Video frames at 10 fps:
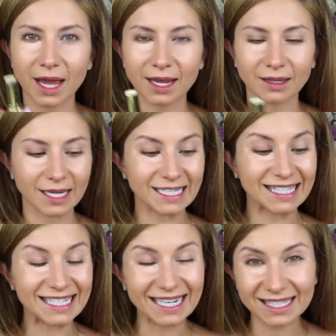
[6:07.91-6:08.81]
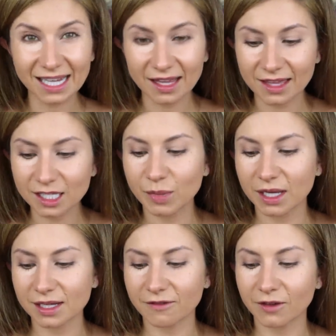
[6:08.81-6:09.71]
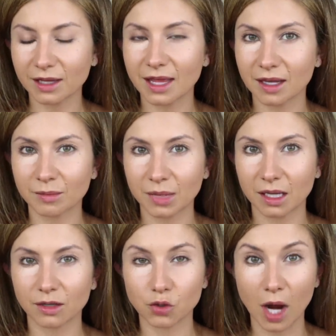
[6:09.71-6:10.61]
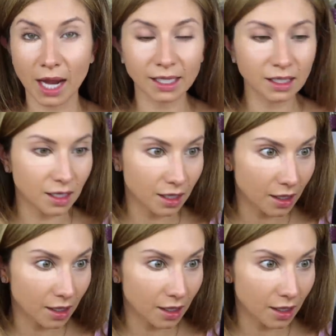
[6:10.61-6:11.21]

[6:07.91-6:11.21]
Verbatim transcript: like like sticks like this because I feel like they can be drying.